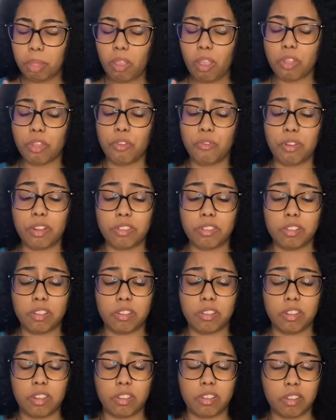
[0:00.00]
the rest of the
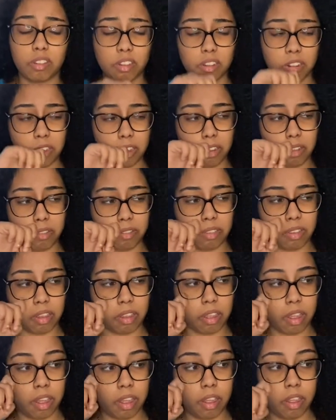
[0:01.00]
days i think they closed
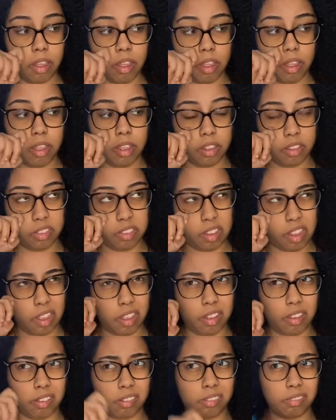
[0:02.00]
like at
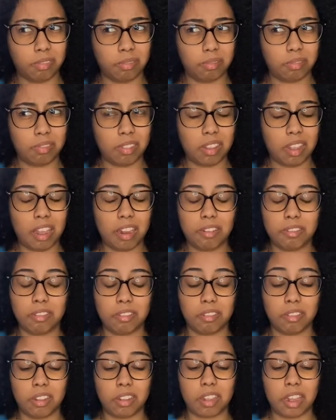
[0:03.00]
10 i don't
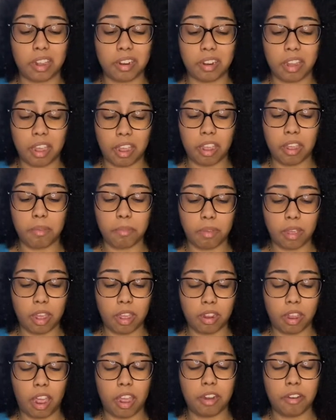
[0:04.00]
know like i'm not i,
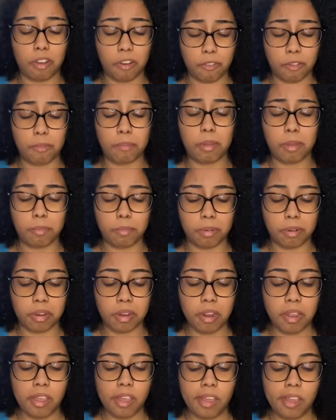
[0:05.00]
I
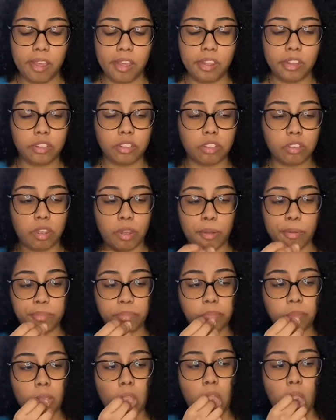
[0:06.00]
remember so
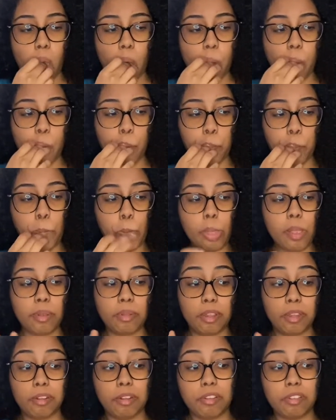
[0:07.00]

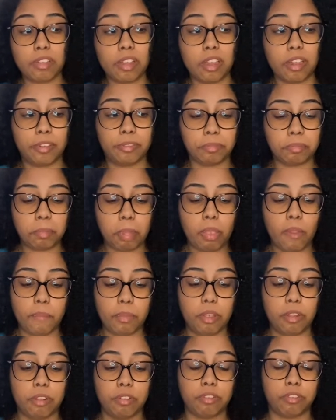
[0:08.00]
they close at
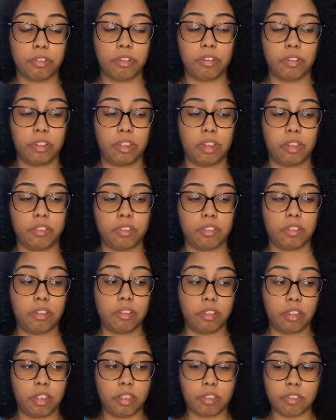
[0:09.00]
they close early on
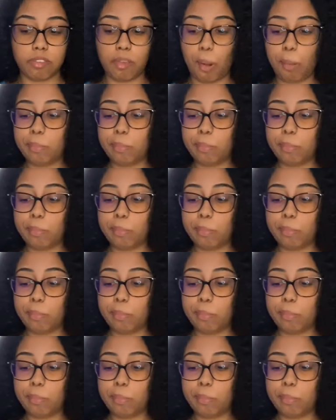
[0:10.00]
Sundays.